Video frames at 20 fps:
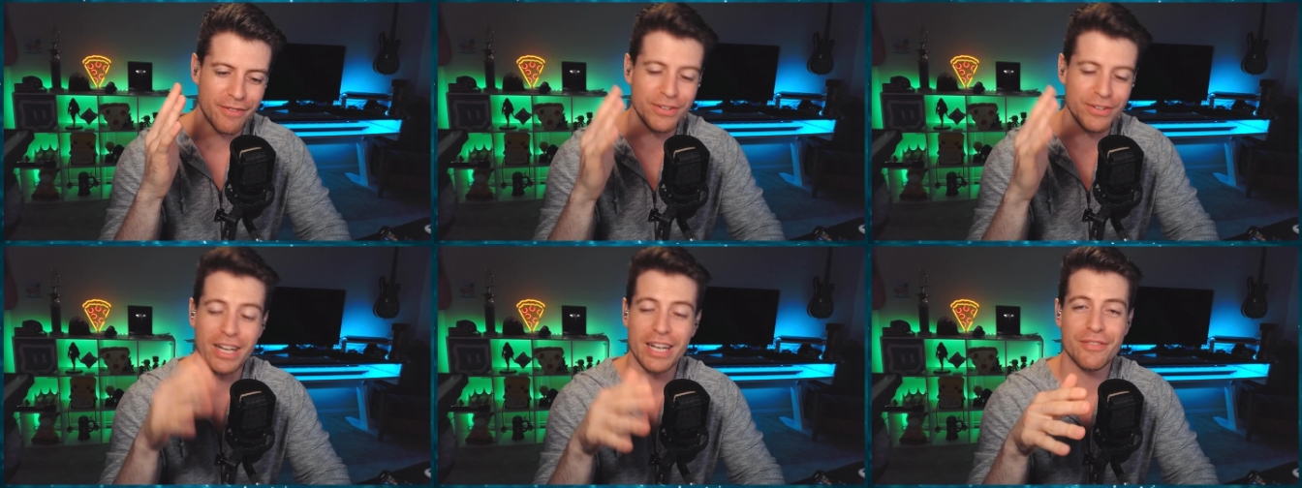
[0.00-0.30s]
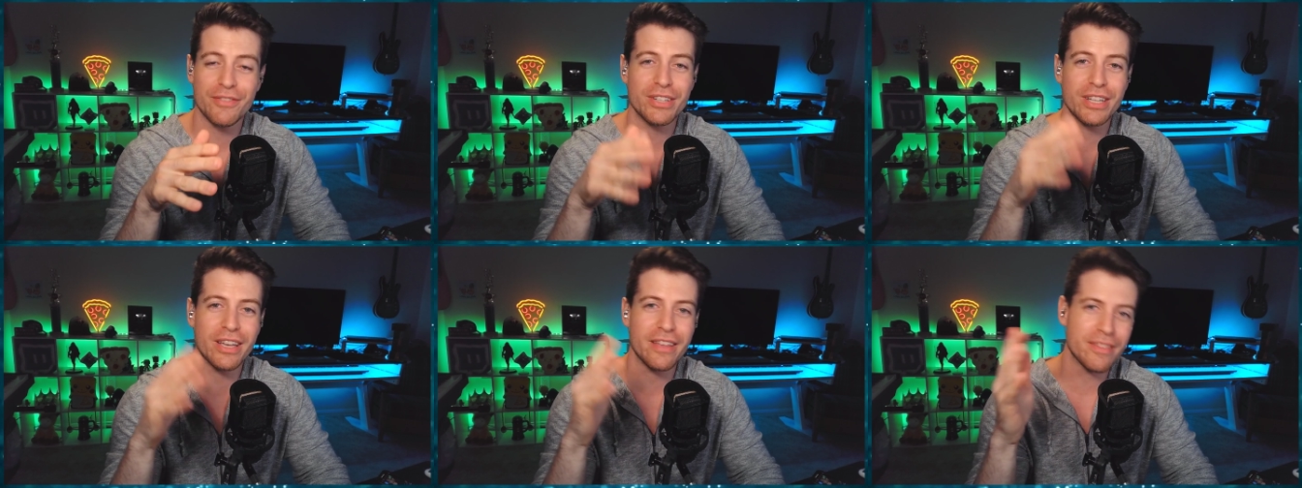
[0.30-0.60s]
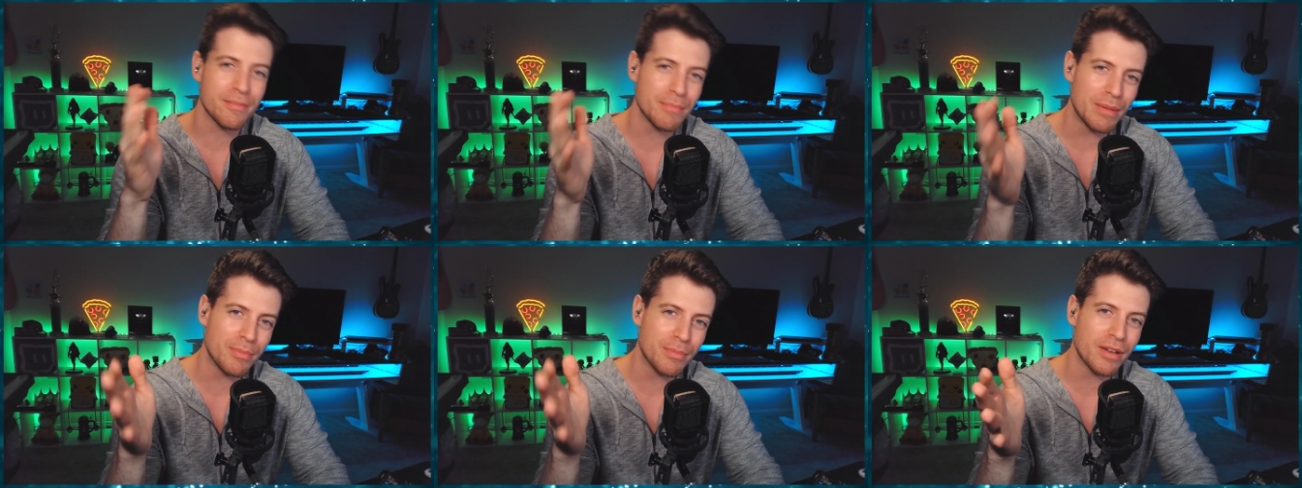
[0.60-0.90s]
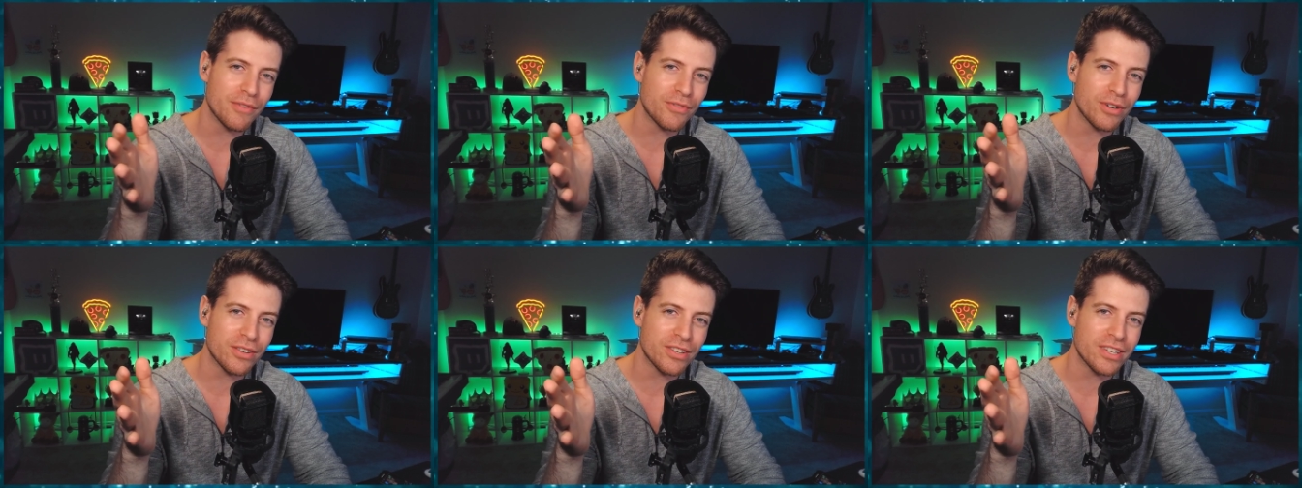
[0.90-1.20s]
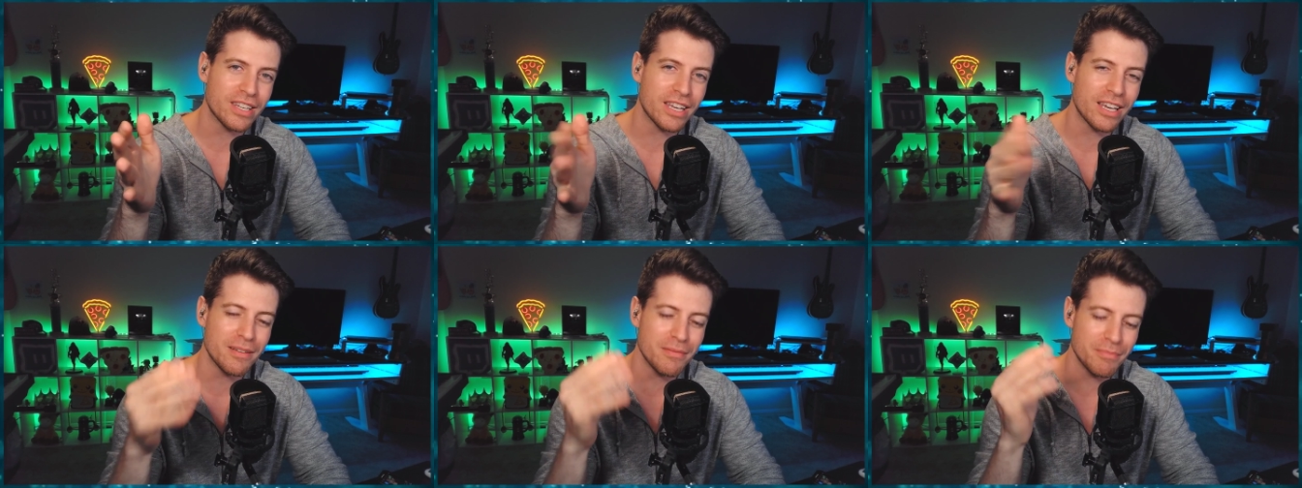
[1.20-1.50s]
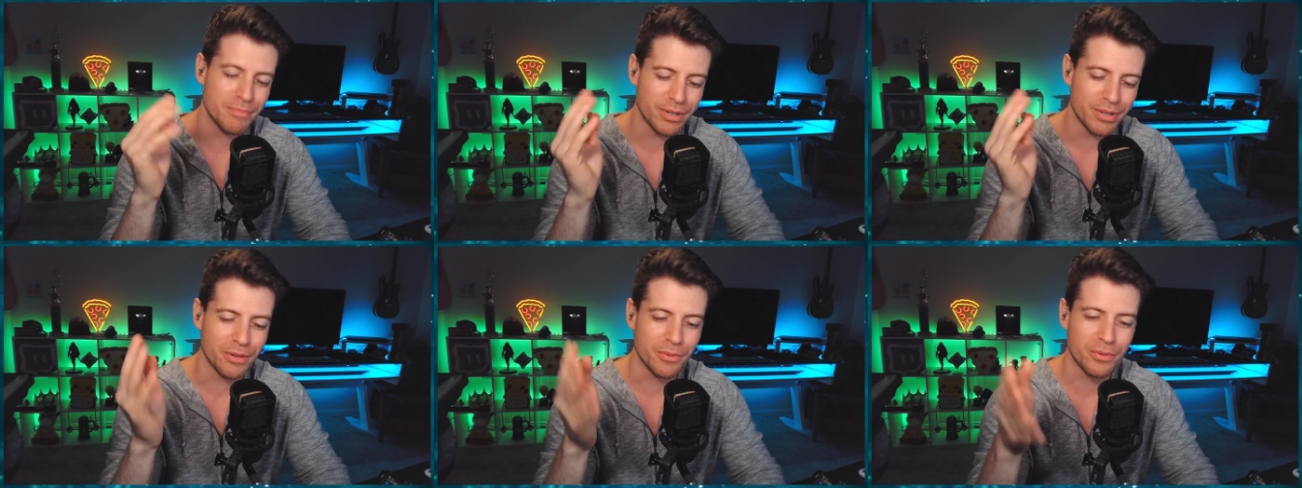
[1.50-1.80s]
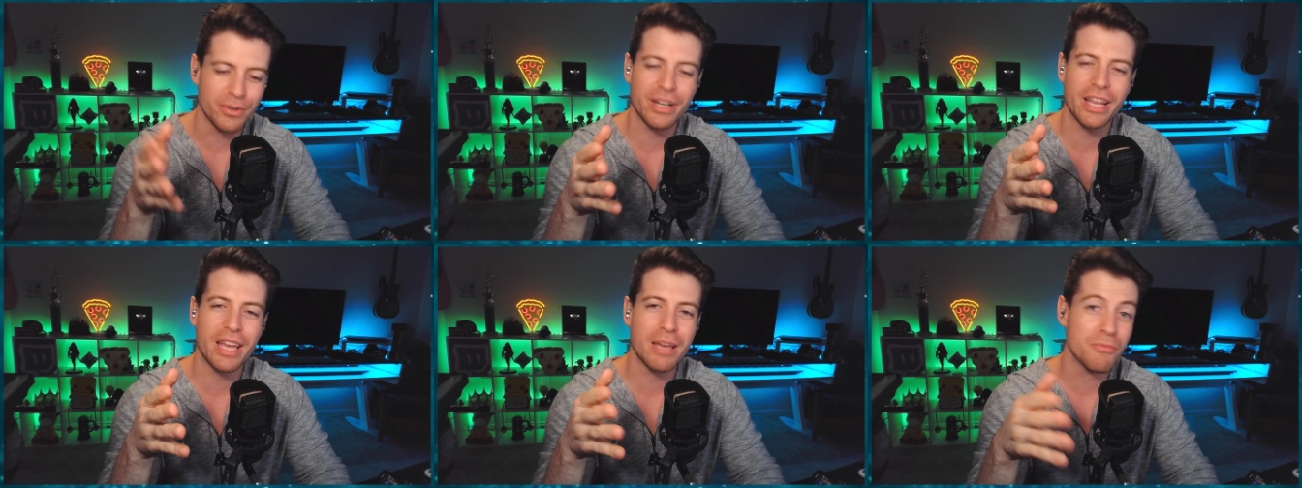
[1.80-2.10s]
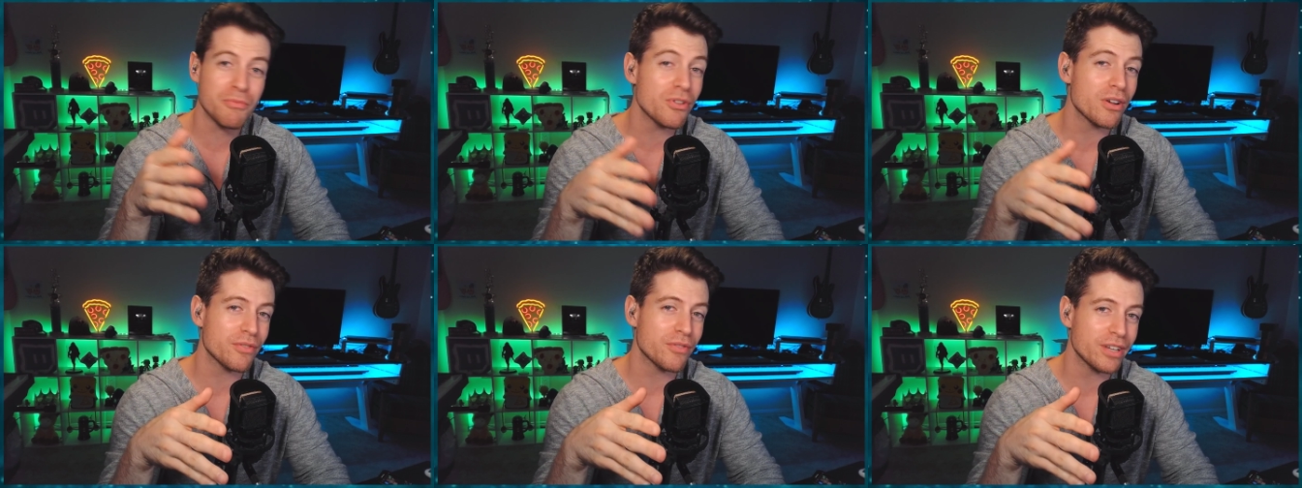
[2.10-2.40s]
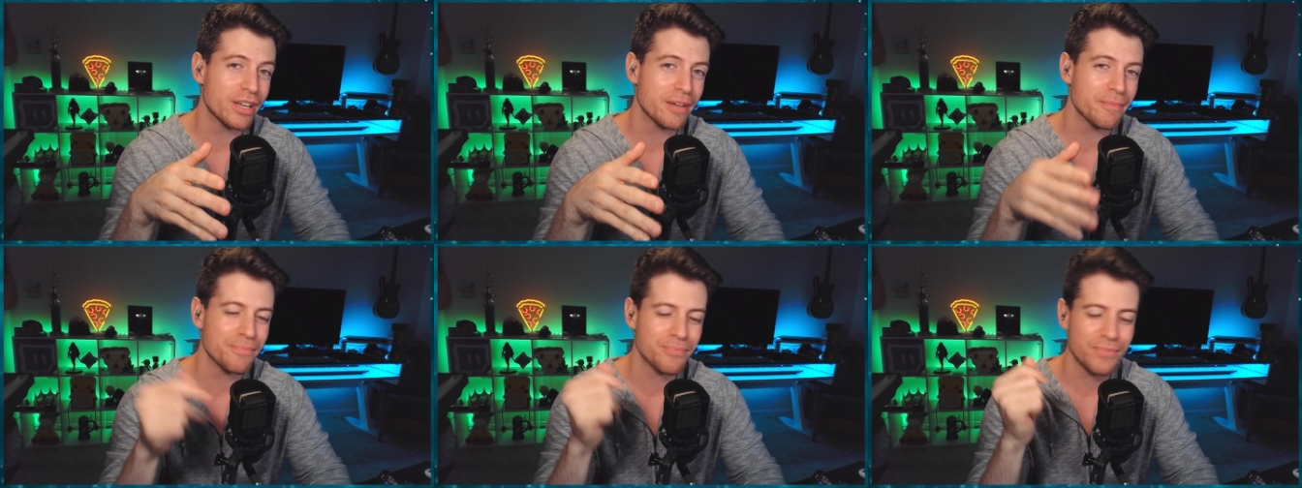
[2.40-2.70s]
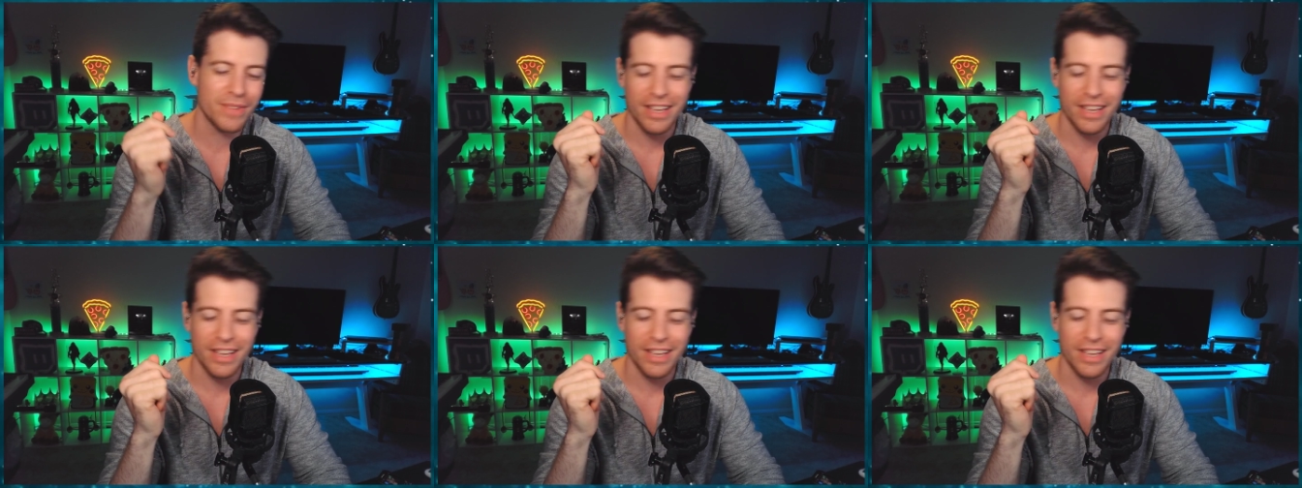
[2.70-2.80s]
if not every day, then maybe every other day, but we're going to aim for every day.